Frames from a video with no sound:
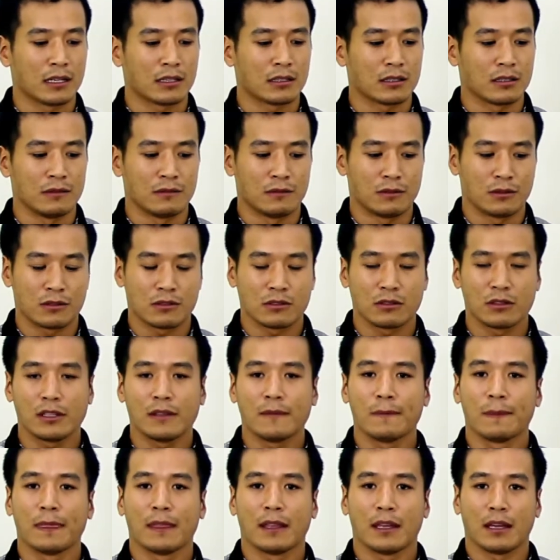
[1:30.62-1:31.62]

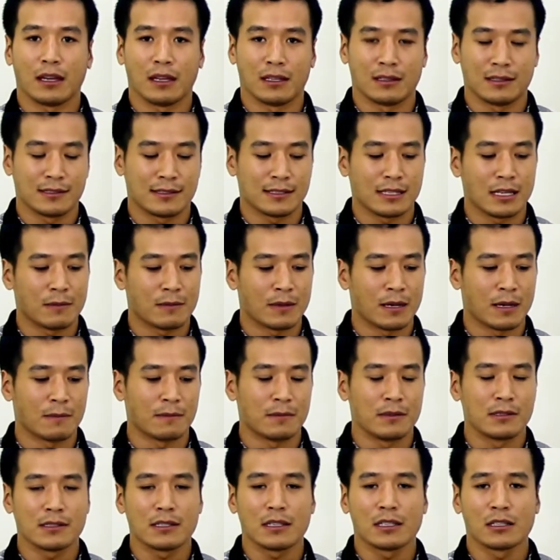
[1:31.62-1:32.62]
conversely. And the same
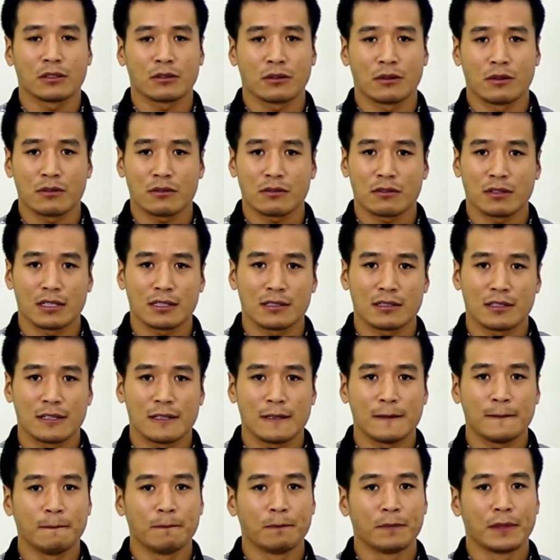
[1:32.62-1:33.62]
happens in contrast
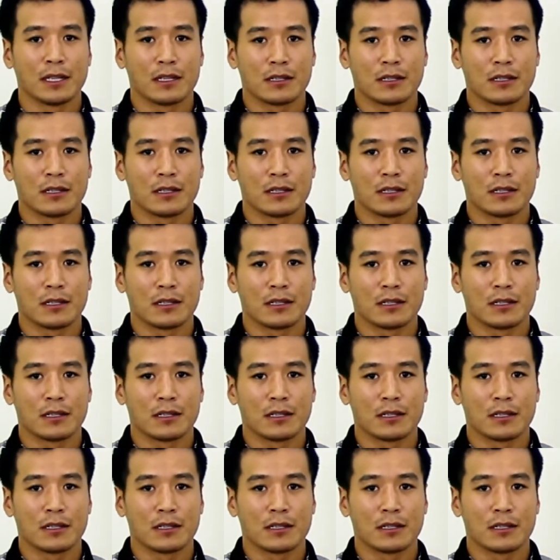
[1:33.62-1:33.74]
here.